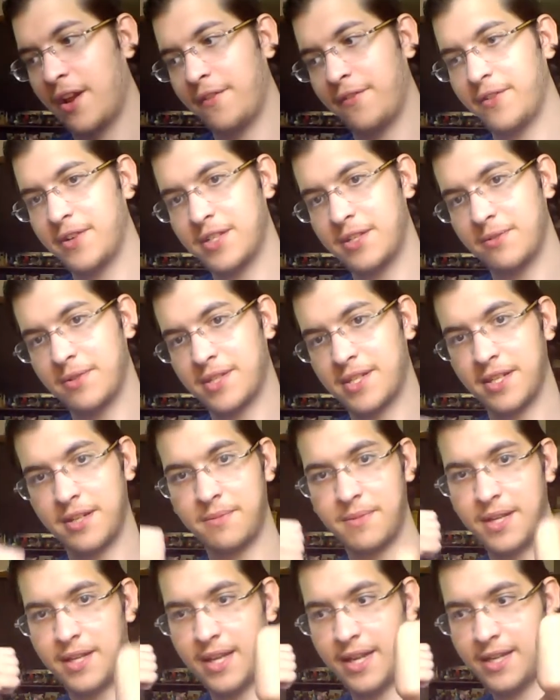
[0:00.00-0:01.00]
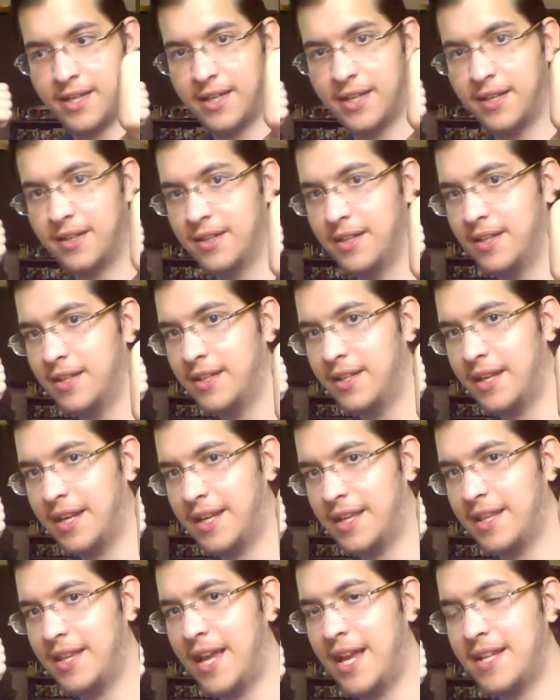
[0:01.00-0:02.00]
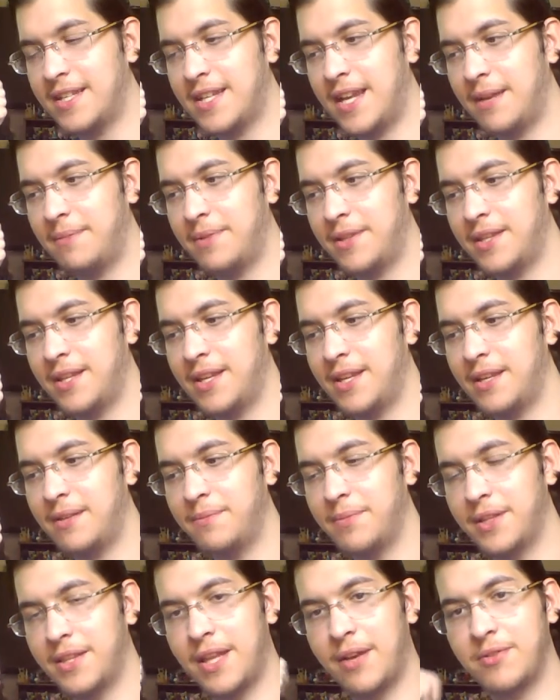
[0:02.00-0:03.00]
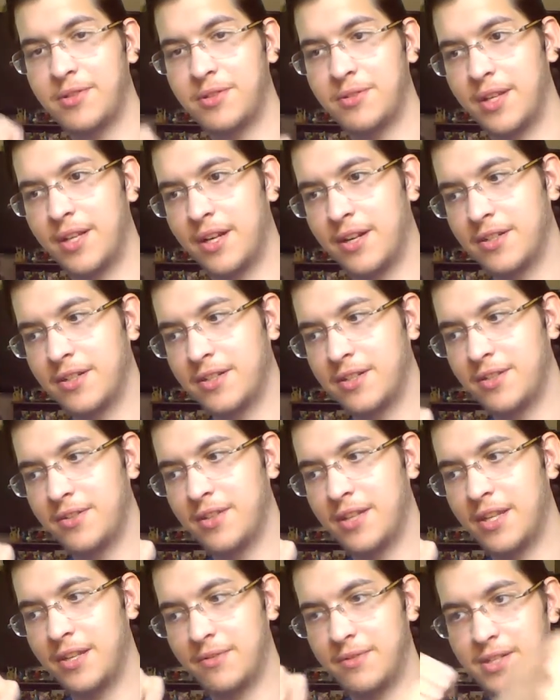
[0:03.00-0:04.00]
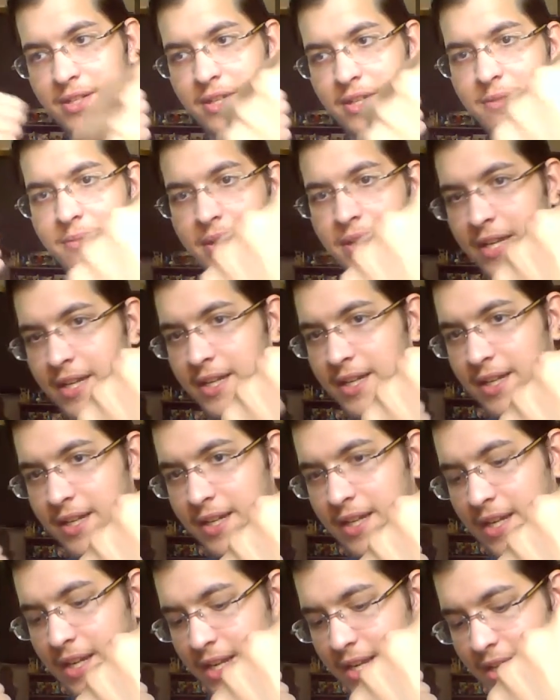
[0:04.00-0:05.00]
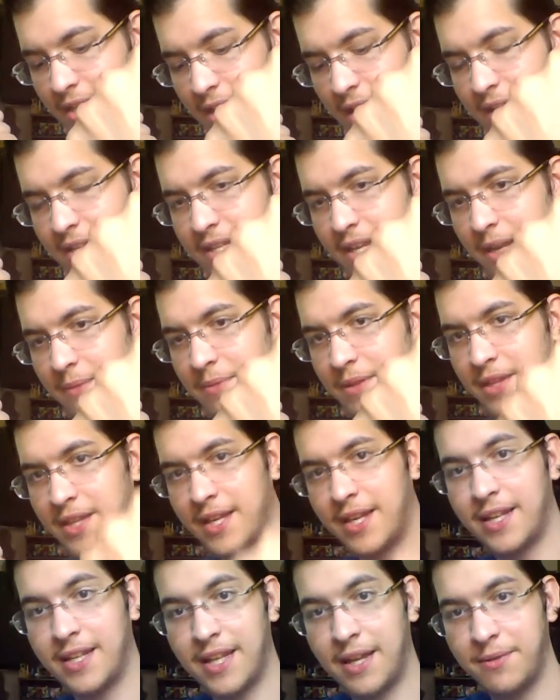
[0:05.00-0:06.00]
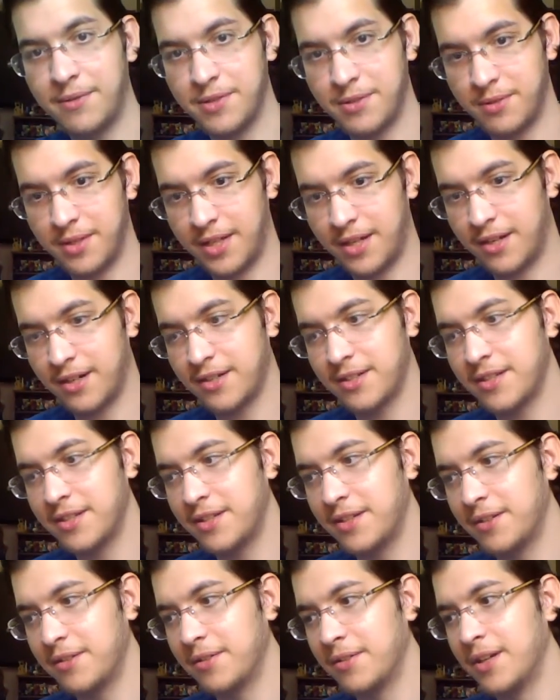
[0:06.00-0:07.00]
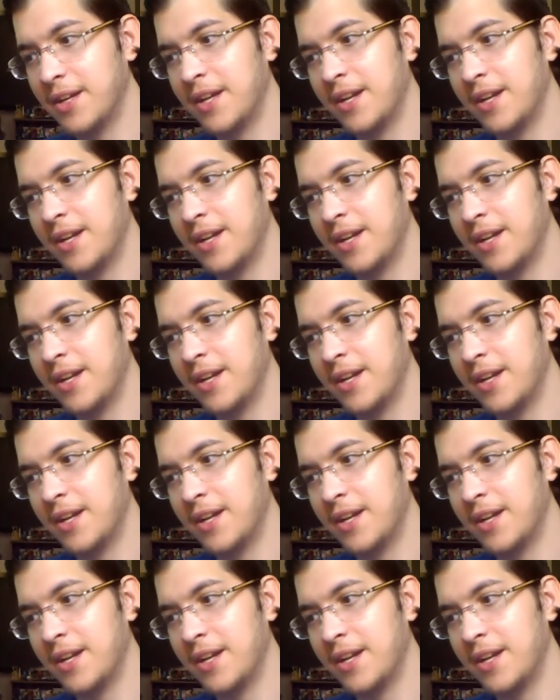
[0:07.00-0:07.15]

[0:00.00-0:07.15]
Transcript: it was going to be like a that type of thing, but that was really hard to do. Then it was going to be like a that type of thing, and that was really hard to do.